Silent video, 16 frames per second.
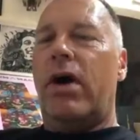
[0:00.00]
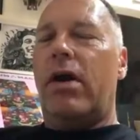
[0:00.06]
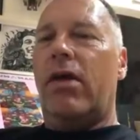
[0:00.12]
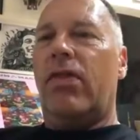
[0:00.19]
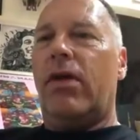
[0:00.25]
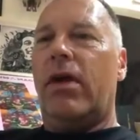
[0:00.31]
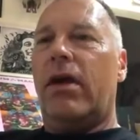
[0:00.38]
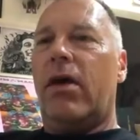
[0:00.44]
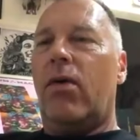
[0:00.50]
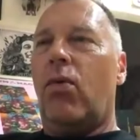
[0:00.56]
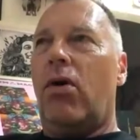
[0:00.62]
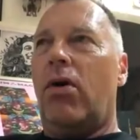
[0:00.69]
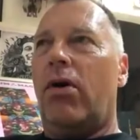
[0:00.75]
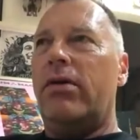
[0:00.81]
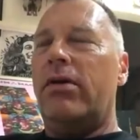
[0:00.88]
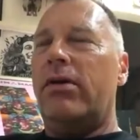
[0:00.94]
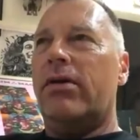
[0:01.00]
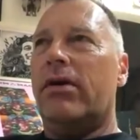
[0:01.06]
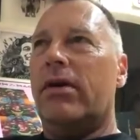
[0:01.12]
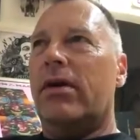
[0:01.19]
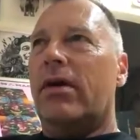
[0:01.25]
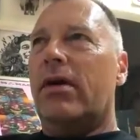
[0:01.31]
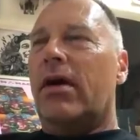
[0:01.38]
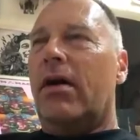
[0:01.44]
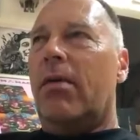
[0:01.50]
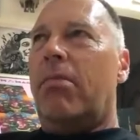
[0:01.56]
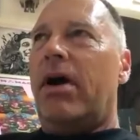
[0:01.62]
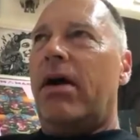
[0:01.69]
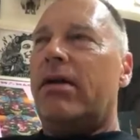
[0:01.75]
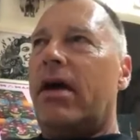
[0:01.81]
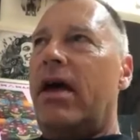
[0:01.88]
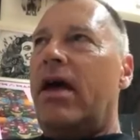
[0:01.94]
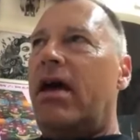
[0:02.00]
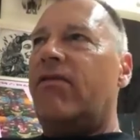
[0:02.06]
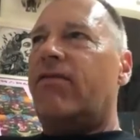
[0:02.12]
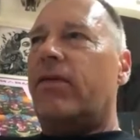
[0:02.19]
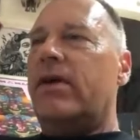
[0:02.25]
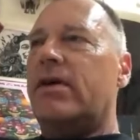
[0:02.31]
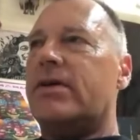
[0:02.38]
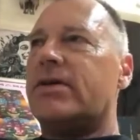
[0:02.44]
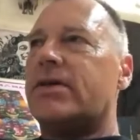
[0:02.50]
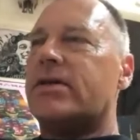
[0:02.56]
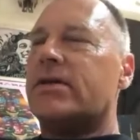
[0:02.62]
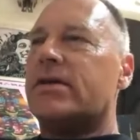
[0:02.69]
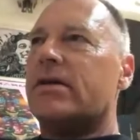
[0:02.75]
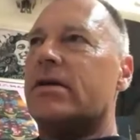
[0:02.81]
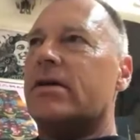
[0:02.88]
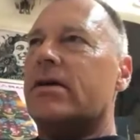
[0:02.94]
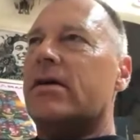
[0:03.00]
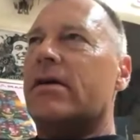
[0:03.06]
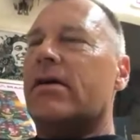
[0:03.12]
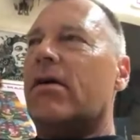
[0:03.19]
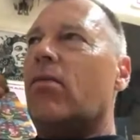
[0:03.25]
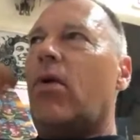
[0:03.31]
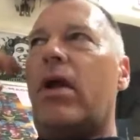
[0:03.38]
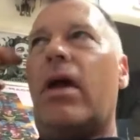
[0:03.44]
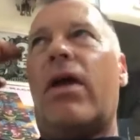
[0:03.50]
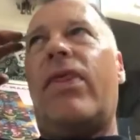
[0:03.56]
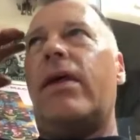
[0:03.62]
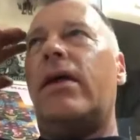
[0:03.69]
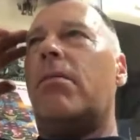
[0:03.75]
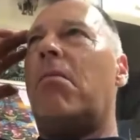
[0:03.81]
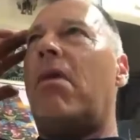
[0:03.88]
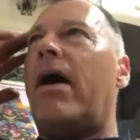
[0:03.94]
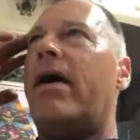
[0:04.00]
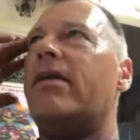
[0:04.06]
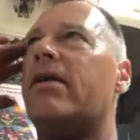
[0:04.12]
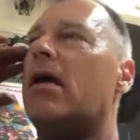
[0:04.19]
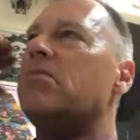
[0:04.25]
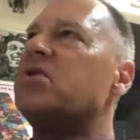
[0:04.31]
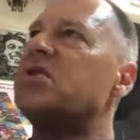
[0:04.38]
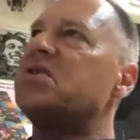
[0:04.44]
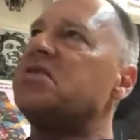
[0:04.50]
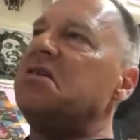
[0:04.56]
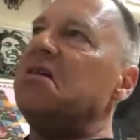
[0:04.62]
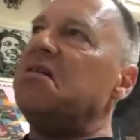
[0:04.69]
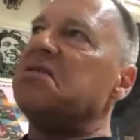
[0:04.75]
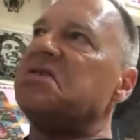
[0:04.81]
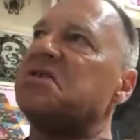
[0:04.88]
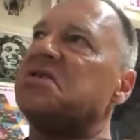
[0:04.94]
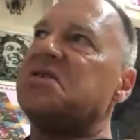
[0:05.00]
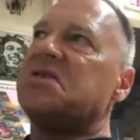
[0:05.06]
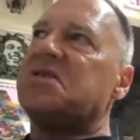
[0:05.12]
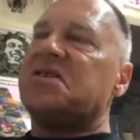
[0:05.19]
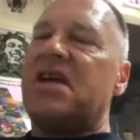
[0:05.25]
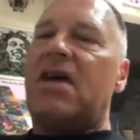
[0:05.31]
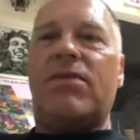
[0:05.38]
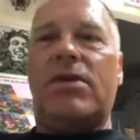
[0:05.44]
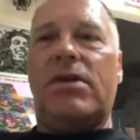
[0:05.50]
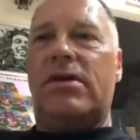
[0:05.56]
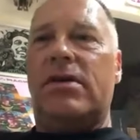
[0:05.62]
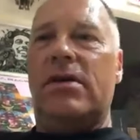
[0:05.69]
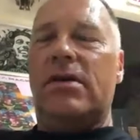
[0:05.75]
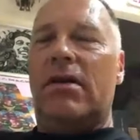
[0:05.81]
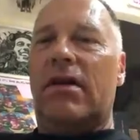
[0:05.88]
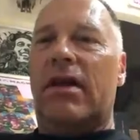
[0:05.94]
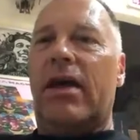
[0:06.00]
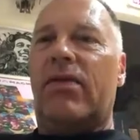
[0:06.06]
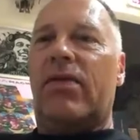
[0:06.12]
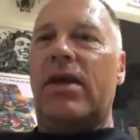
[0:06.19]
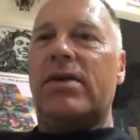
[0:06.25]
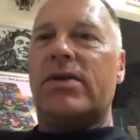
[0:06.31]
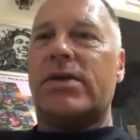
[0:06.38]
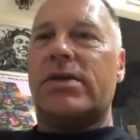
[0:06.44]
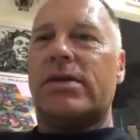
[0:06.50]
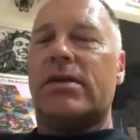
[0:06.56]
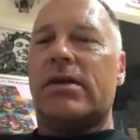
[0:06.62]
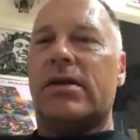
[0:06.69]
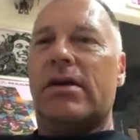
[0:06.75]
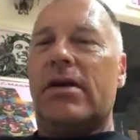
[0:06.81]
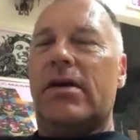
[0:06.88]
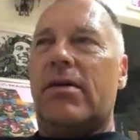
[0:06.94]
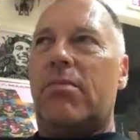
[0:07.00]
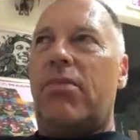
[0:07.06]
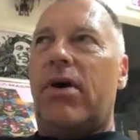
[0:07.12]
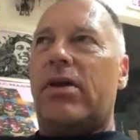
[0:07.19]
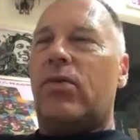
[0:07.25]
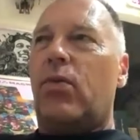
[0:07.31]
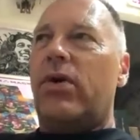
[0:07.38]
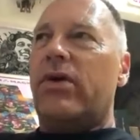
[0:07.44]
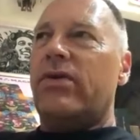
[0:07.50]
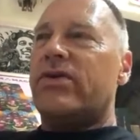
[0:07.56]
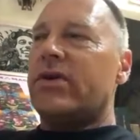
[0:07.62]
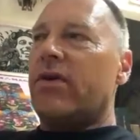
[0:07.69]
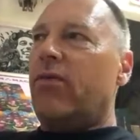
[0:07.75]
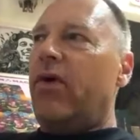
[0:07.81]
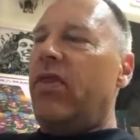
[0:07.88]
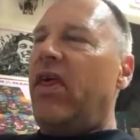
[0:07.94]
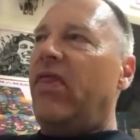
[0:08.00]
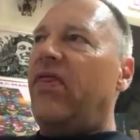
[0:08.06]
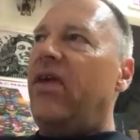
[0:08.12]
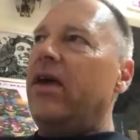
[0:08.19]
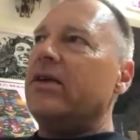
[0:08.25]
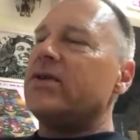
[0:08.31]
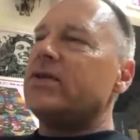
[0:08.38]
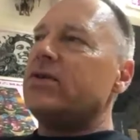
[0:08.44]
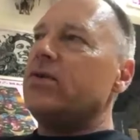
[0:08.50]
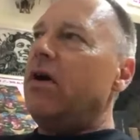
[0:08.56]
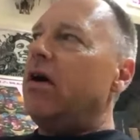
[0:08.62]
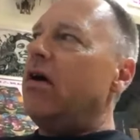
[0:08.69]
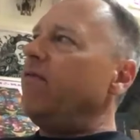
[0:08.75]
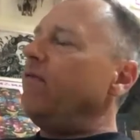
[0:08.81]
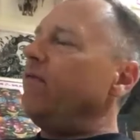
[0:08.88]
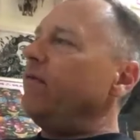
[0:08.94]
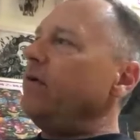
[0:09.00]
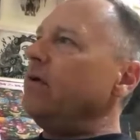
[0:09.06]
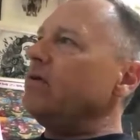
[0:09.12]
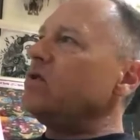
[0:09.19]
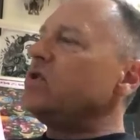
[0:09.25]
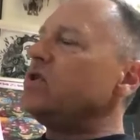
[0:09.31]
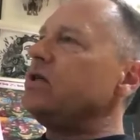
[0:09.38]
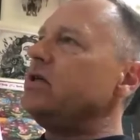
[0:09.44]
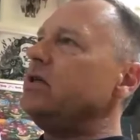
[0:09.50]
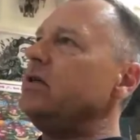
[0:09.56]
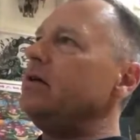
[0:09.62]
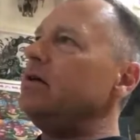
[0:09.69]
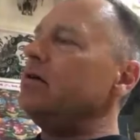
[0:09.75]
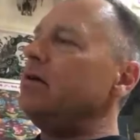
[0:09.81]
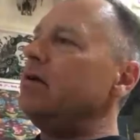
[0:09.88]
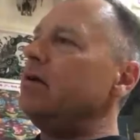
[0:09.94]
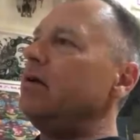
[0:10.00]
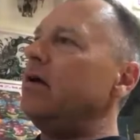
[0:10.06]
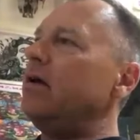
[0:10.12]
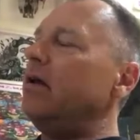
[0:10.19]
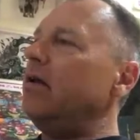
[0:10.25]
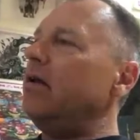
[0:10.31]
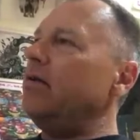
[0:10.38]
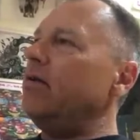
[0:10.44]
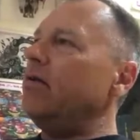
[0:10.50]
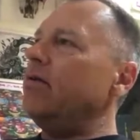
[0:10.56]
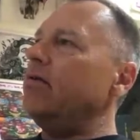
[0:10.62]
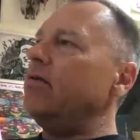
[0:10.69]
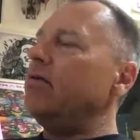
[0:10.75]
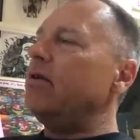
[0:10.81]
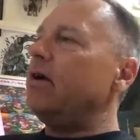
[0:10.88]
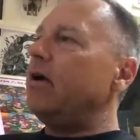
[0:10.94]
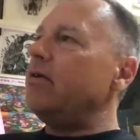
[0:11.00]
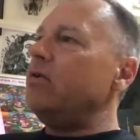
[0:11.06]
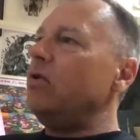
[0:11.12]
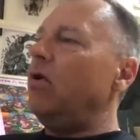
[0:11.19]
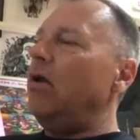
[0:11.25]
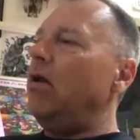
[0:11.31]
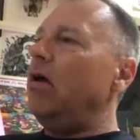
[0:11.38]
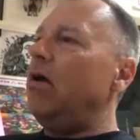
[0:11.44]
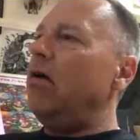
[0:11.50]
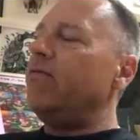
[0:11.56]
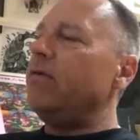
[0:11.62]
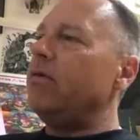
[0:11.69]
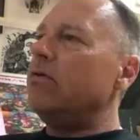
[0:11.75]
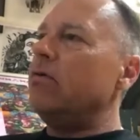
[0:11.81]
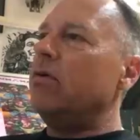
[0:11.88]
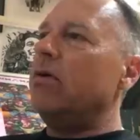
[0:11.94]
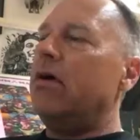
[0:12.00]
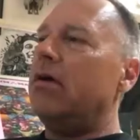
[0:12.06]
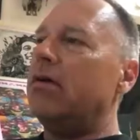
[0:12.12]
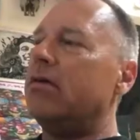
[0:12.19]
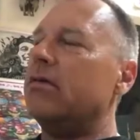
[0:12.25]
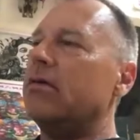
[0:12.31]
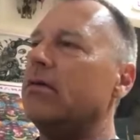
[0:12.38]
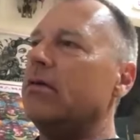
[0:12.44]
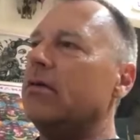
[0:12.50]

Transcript: do anything I want, but I have this. Well, I think in mind I'm still 17 like this, Mm-hmm. But mm-hmm. with with the things you have uh, seen and done in your life, you, you, get